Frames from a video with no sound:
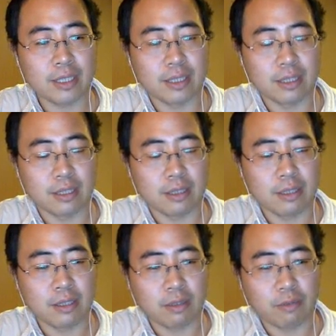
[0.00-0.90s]

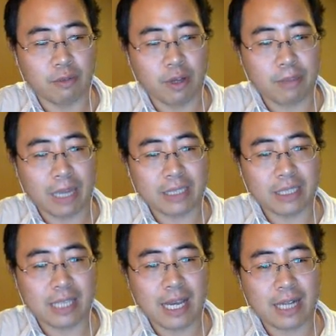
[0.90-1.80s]
The fourth part
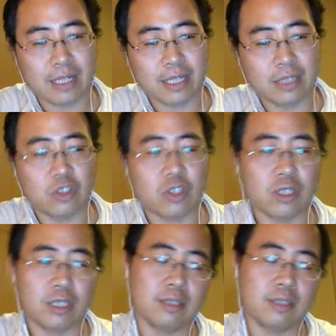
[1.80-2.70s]
is error
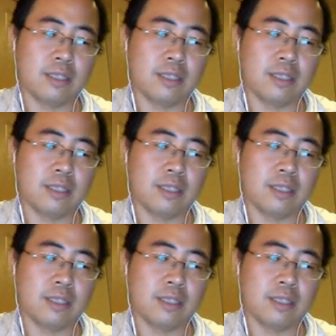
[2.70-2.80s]
conditioning.